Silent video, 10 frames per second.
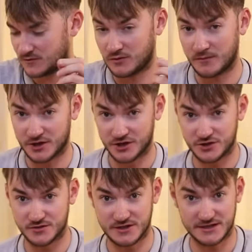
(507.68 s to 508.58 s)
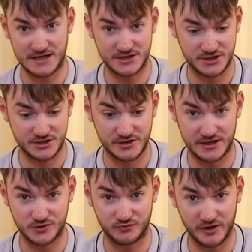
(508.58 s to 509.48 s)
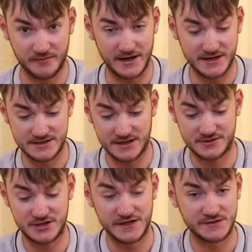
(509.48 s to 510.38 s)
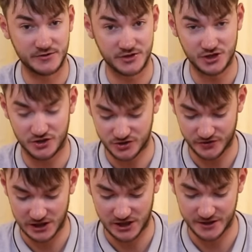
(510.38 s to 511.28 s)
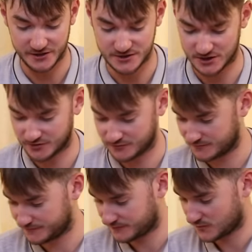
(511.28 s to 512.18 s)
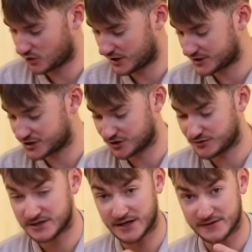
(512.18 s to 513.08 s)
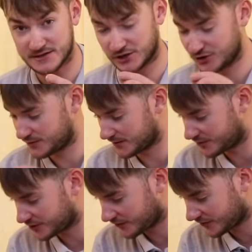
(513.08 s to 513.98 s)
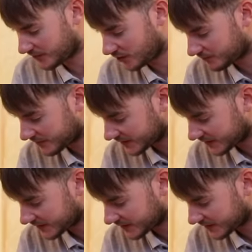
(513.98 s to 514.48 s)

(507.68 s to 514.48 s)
what I'm going to do is attach it to the actual rig makes now it's time to put the shots on the line so what I actually do is get this loop and put it on the bottom